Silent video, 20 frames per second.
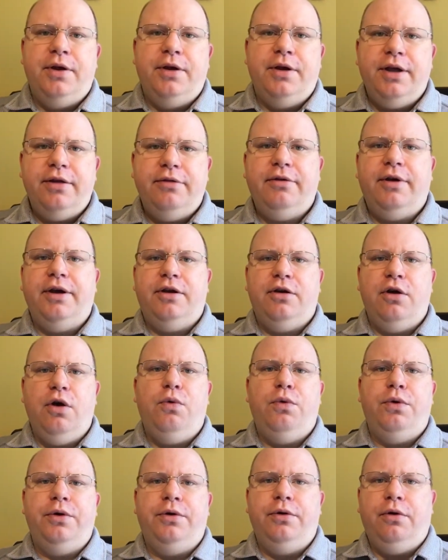Kids like
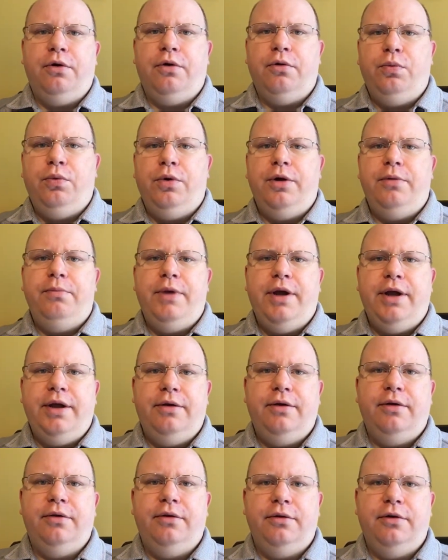Kohen are what make
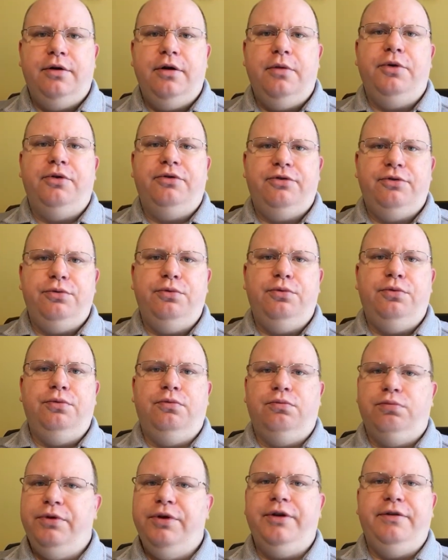coming to school
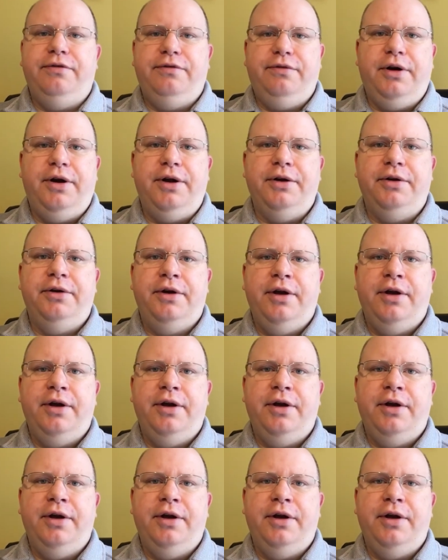really fun.